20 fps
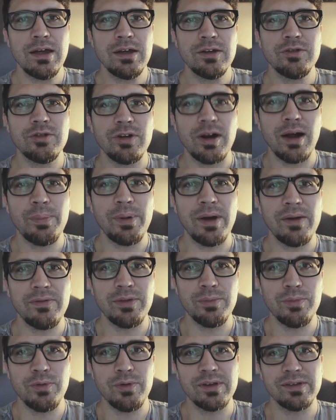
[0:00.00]
drop off
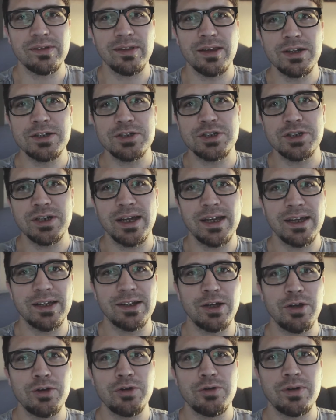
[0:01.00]
the boys lunch
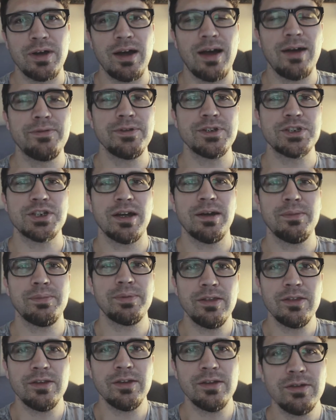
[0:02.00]
and go to a coffee shop.
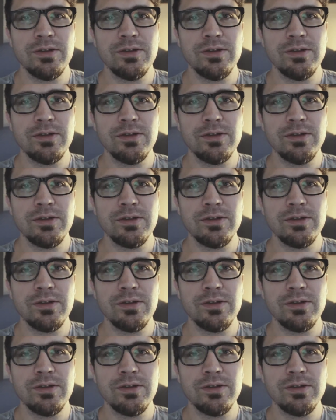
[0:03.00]
The